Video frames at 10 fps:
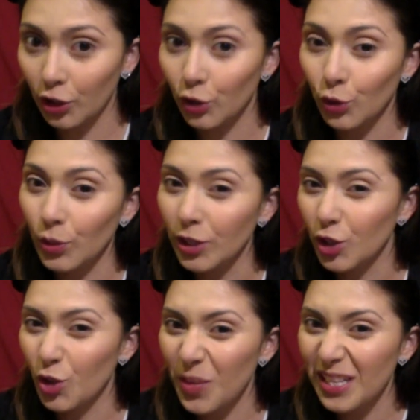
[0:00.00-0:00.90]
do this to
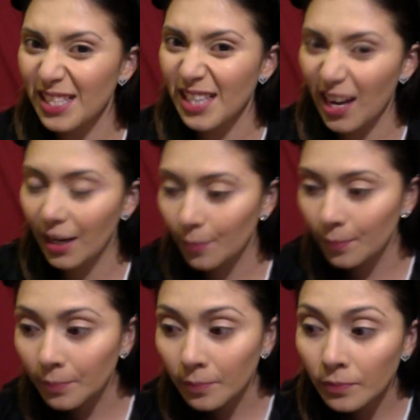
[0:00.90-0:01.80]
my side.
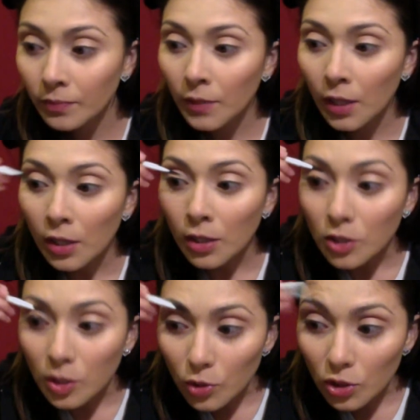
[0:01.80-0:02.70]

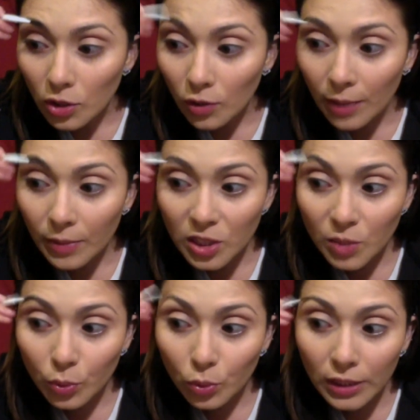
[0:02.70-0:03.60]
So I'm just gonna grab the
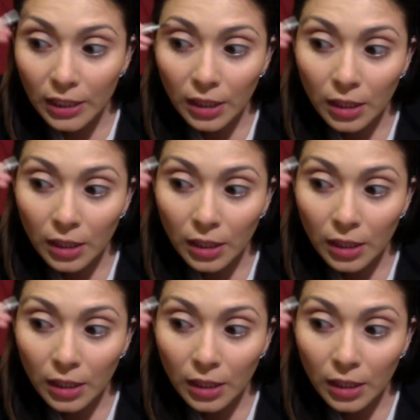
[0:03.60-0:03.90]
spoolie